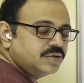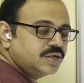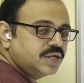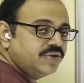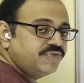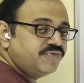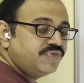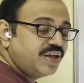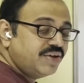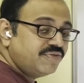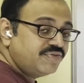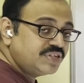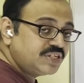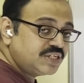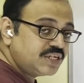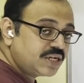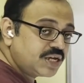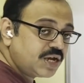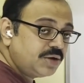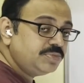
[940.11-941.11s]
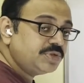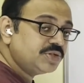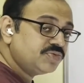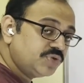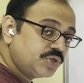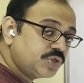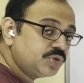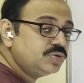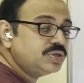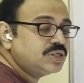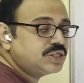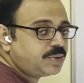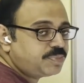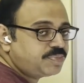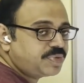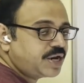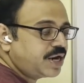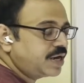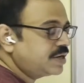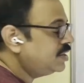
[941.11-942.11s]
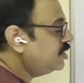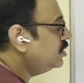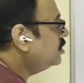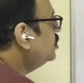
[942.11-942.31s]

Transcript: If deficit comes, we should subtract.